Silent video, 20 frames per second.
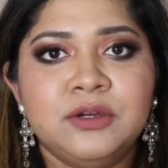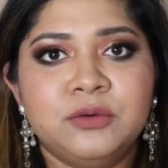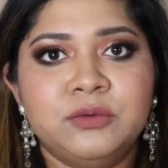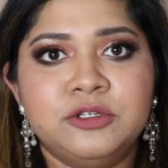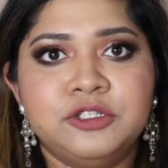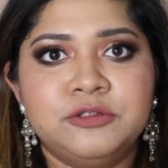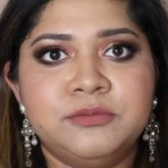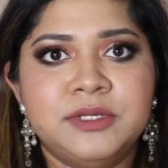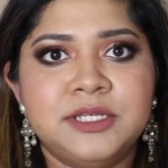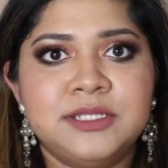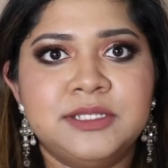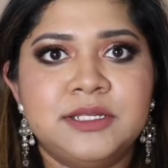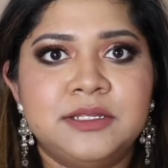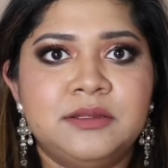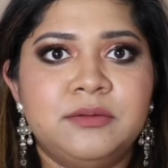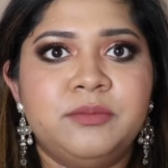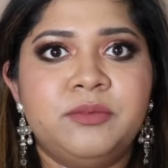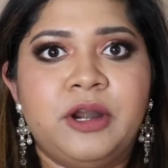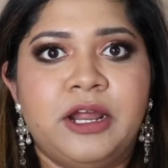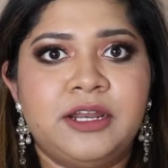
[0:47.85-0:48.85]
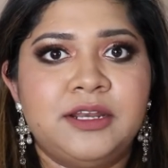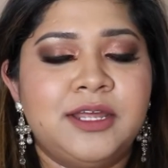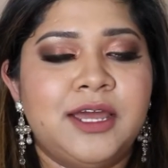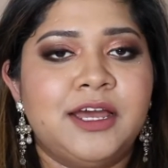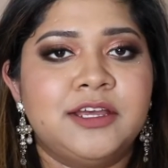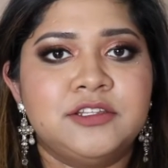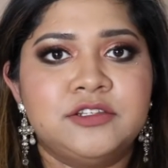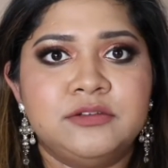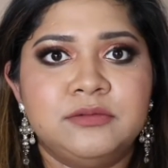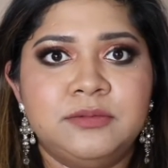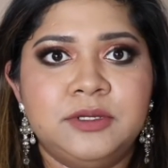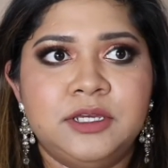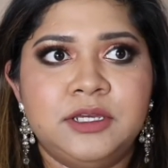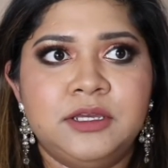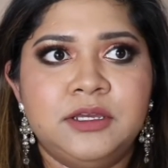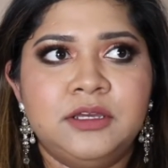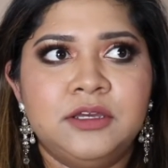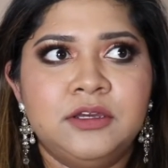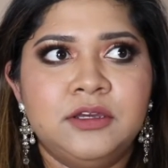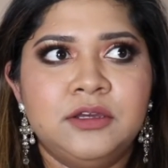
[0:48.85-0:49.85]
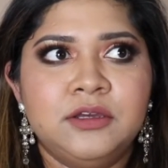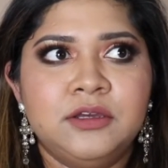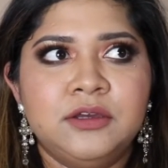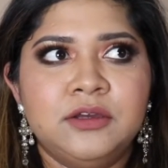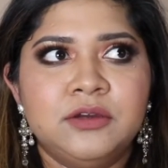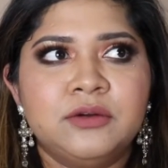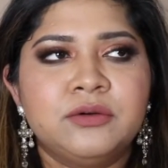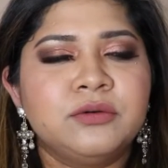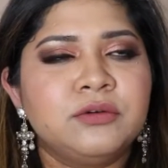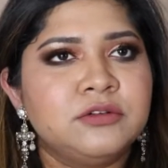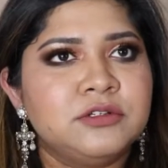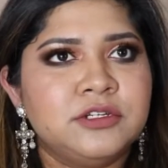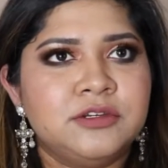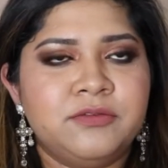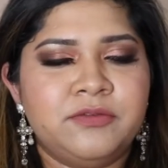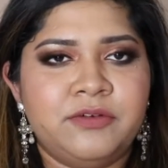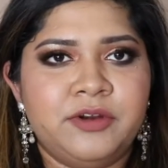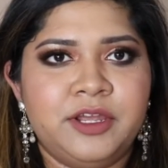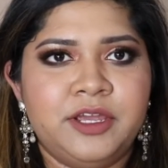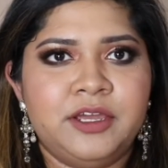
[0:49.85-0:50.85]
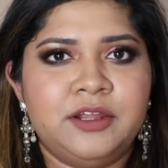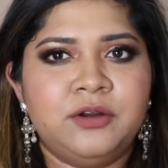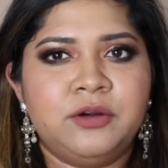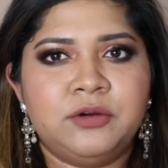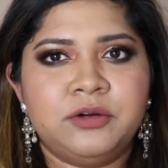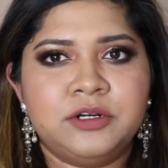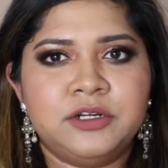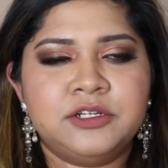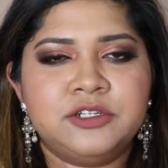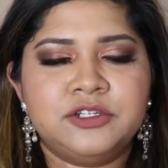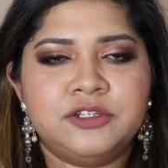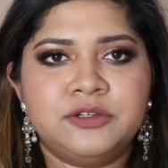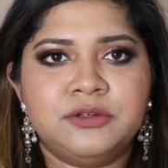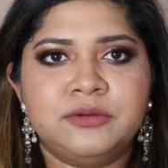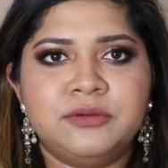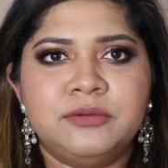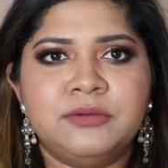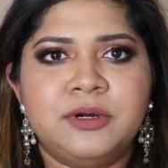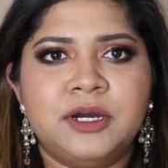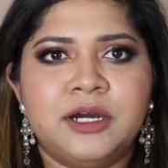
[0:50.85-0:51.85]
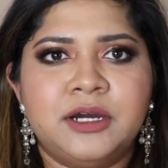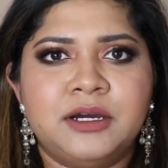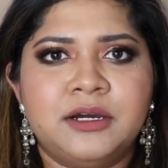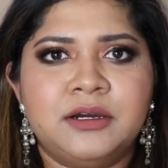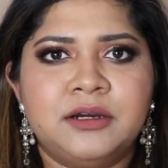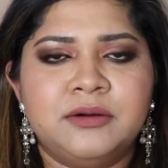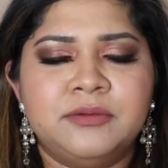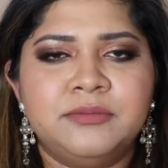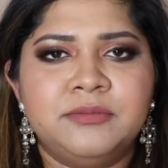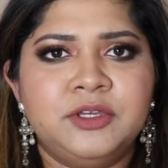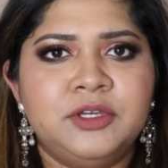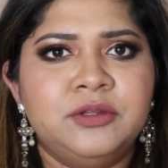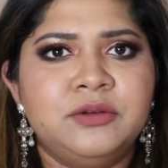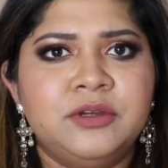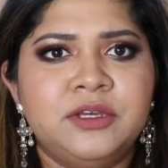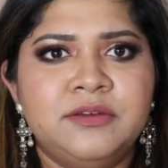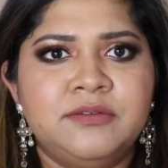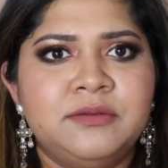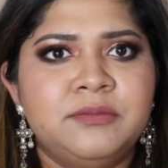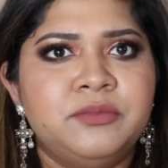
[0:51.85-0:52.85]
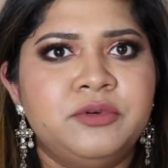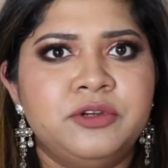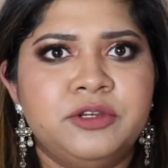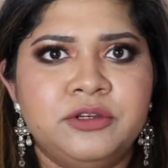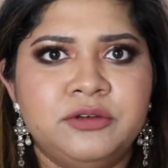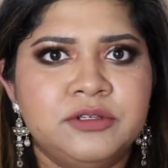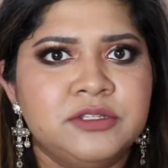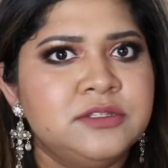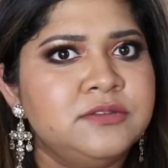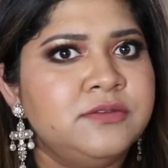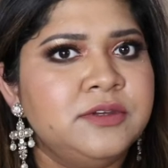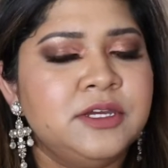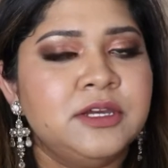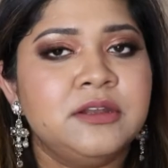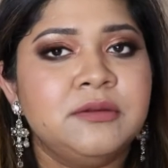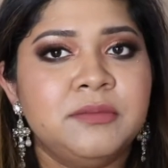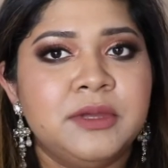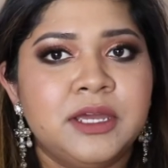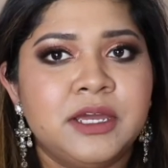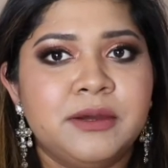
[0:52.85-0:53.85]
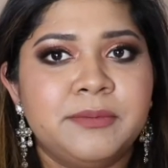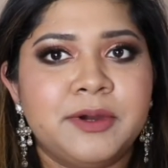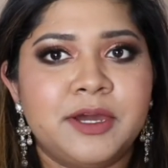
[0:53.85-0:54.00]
which means that the brand has to be cruelty-free in order to, even produce vegan makeup.